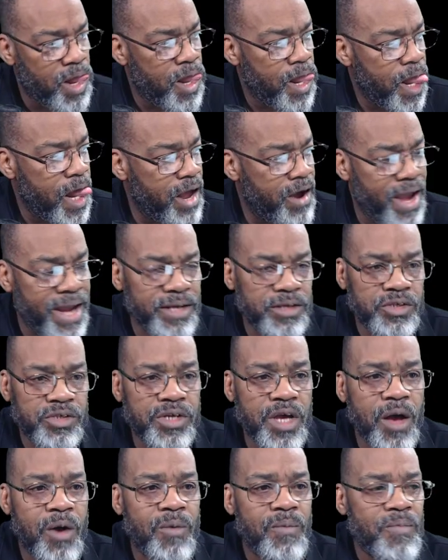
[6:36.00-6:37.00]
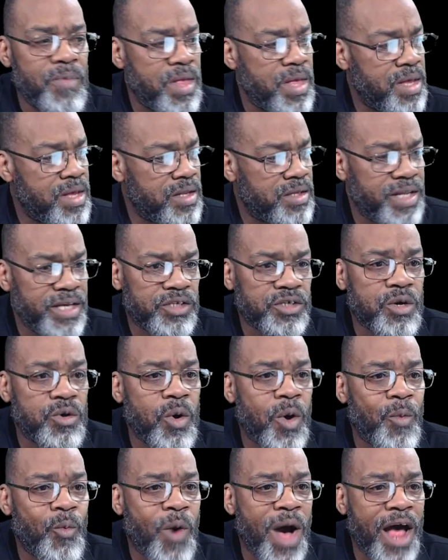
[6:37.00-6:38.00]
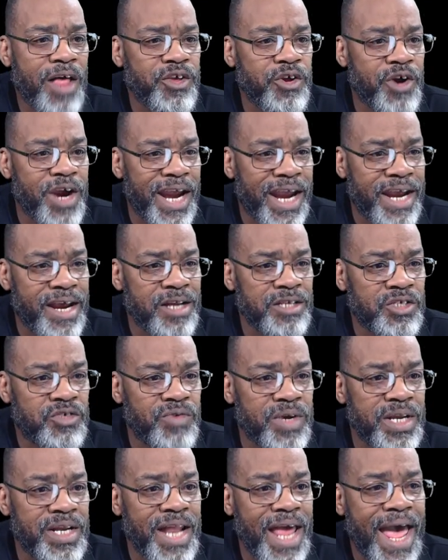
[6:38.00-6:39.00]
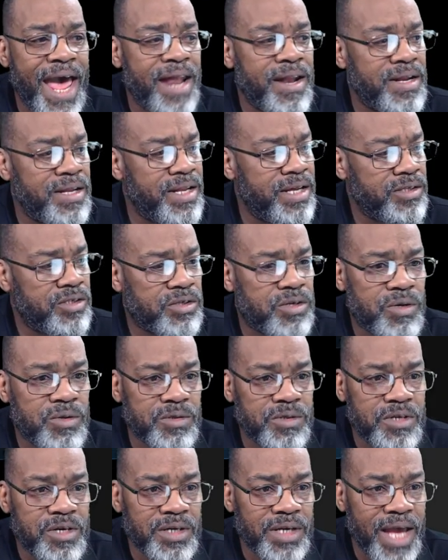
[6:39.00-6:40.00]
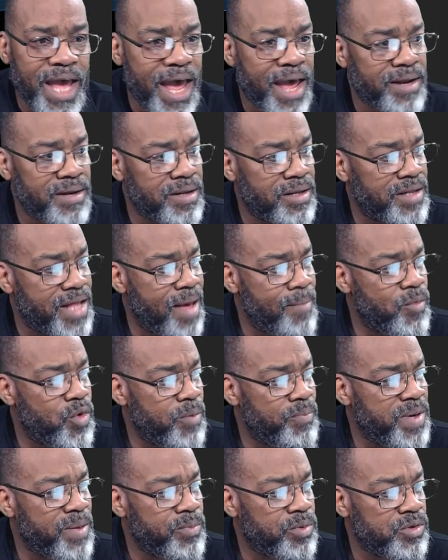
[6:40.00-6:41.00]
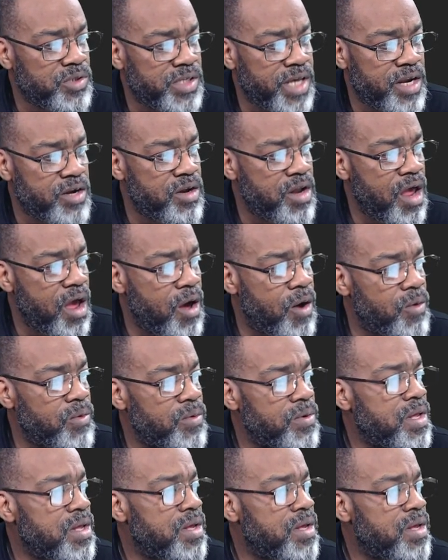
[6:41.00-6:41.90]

All right. So let's go. While you're answering that, let's go look at a lot more people say no.